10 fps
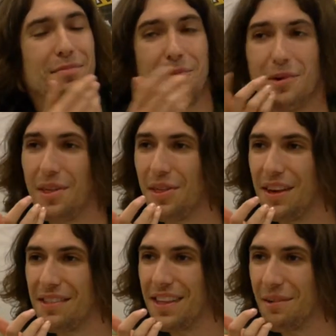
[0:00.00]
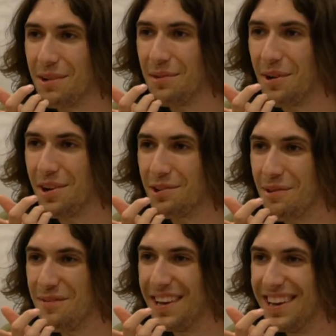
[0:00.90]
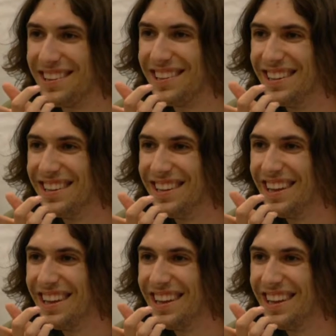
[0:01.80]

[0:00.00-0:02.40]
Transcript: But one of the things that I really wanted to reveal